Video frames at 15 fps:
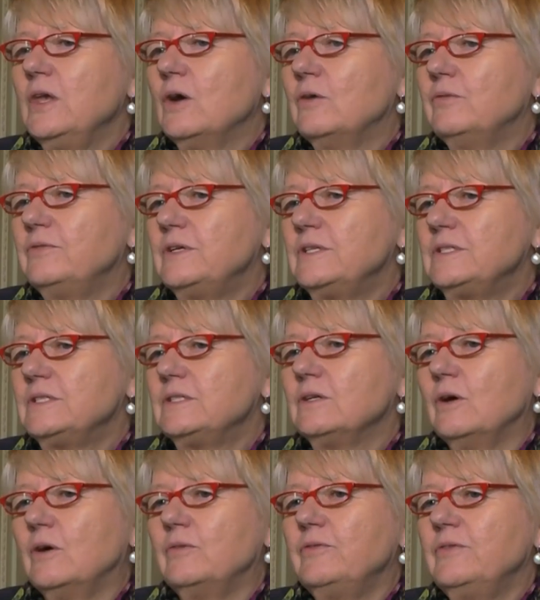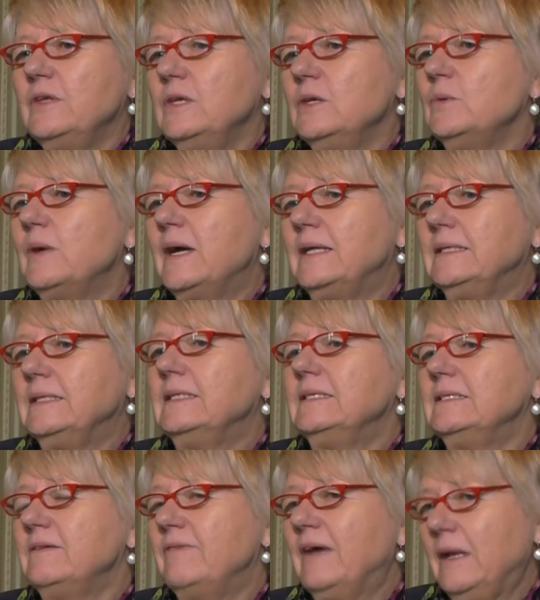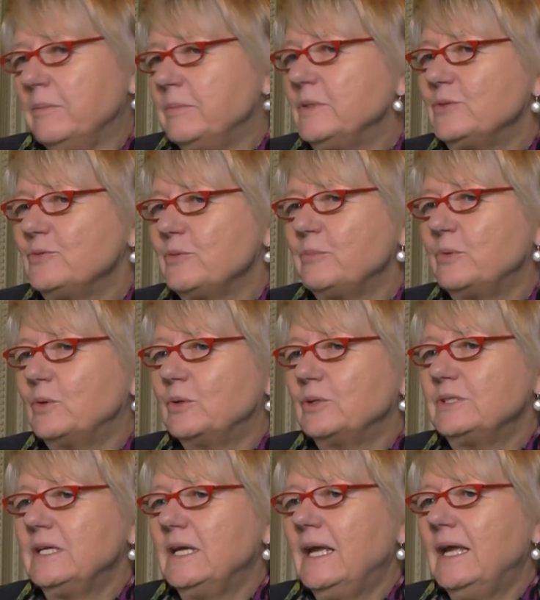Office of the UN Development Report.